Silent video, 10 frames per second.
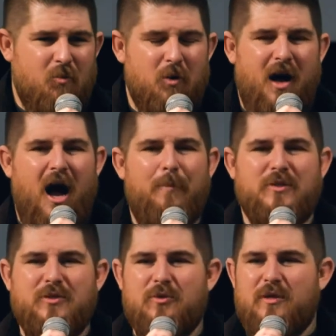what an
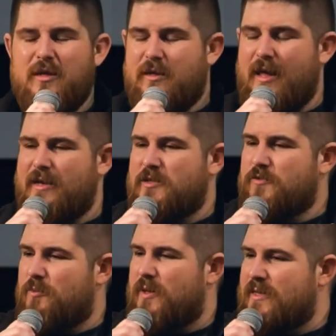opportunity that
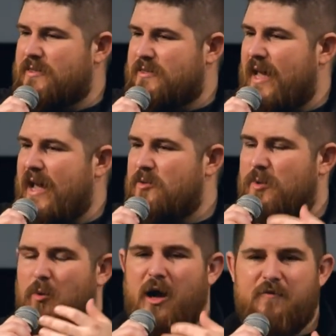is for me as a dad
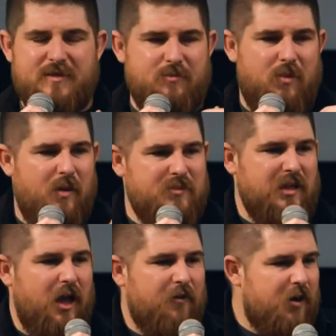or my wife as a mom
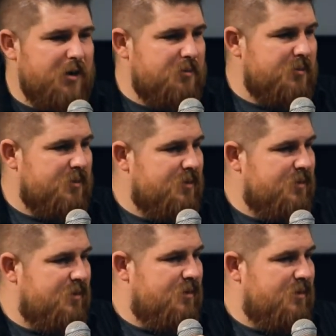to love on him.
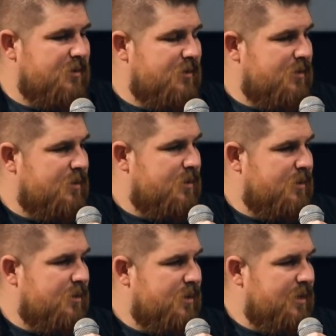
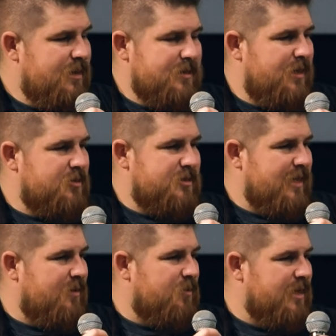He doesn't
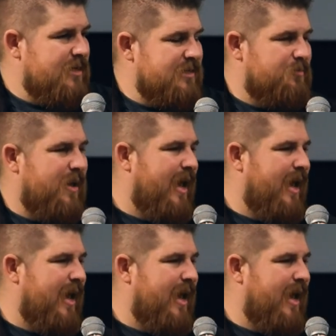understand when he's in